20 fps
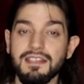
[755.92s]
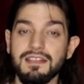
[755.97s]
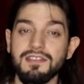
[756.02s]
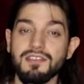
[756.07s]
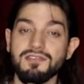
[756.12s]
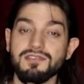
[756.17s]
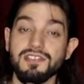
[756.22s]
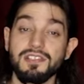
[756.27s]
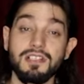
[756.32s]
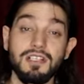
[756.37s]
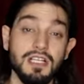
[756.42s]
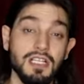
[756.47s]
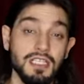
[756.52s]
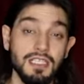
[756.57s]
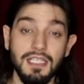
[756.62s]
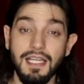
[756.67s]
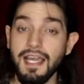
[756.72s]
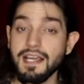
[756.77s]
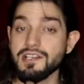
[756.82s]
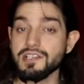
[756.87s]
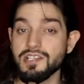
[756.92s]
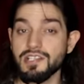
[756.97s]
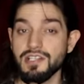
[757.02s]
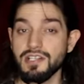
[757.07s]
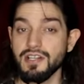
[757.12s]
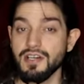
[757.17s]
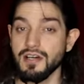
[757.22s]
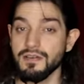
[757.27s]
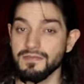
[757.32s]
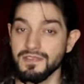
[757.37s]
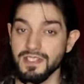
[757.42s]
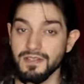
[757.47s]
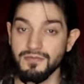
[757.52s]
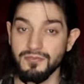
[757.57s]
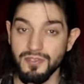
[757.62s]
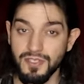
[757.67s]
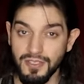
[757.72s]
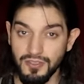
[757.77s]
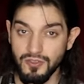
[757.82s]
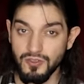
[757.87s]
that there's a collection of
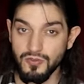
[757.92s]
different